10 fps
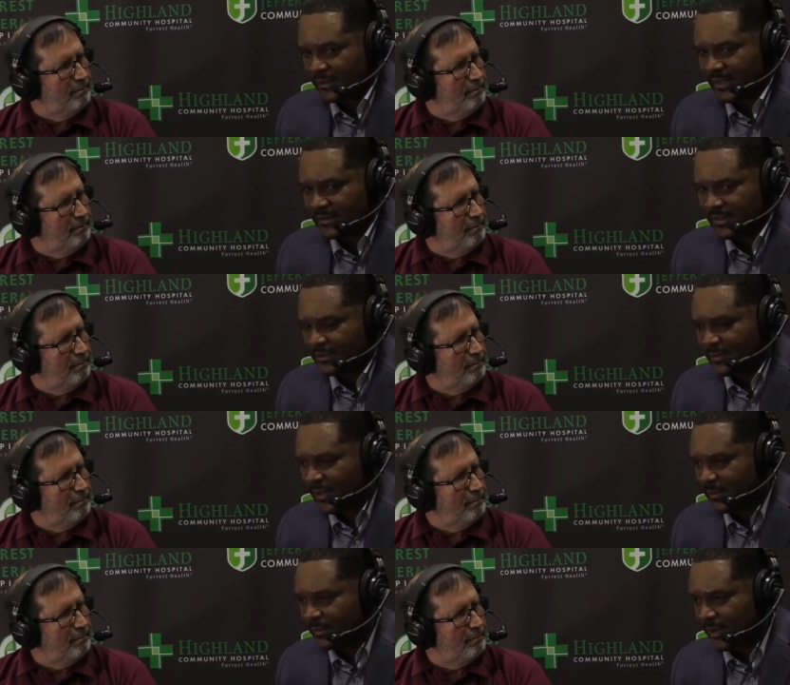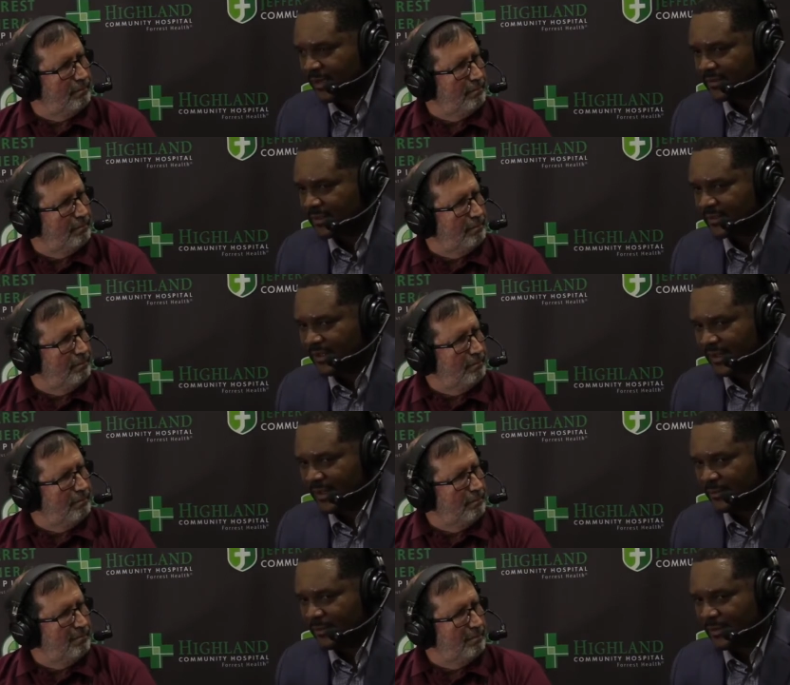Speaker 1: what I talked about prior to this
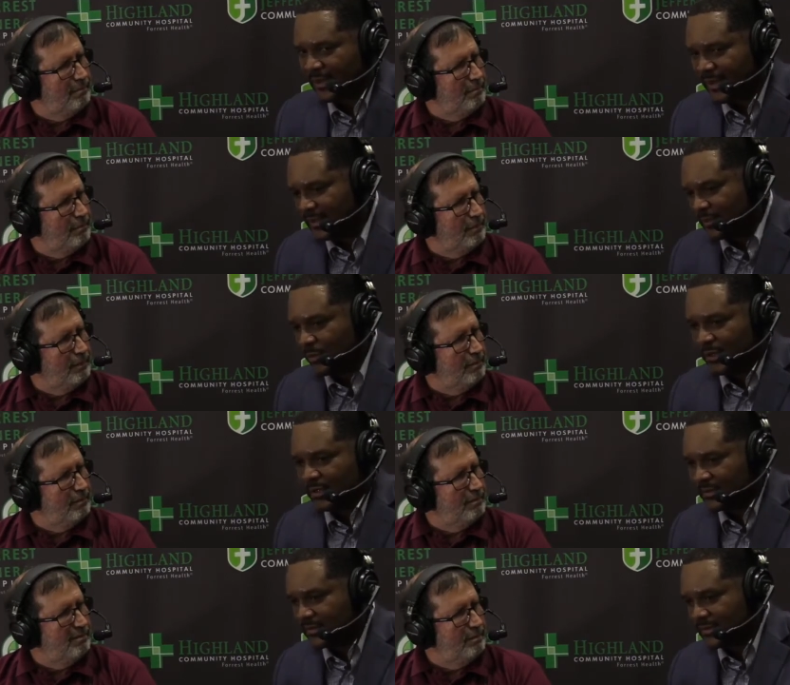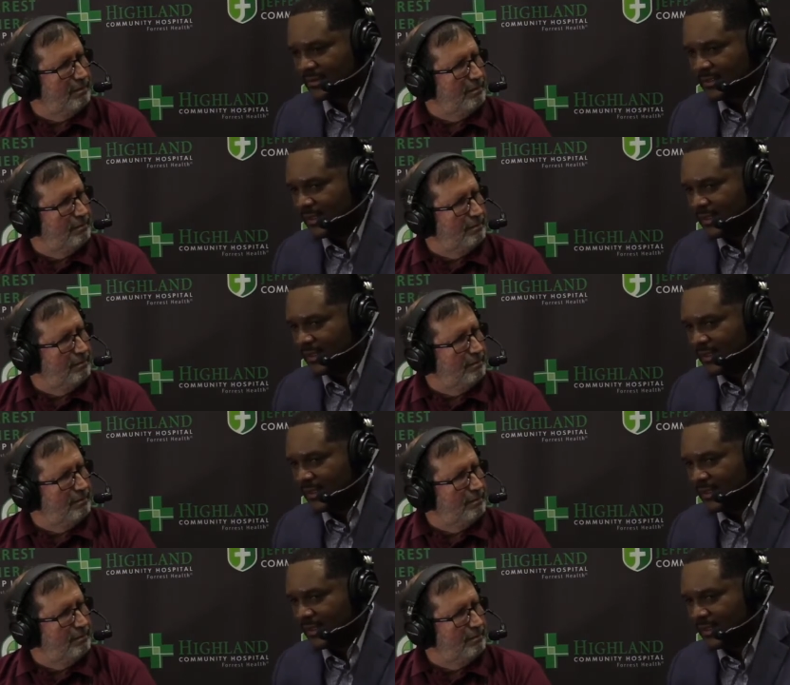game, you know, I kind of wanted us to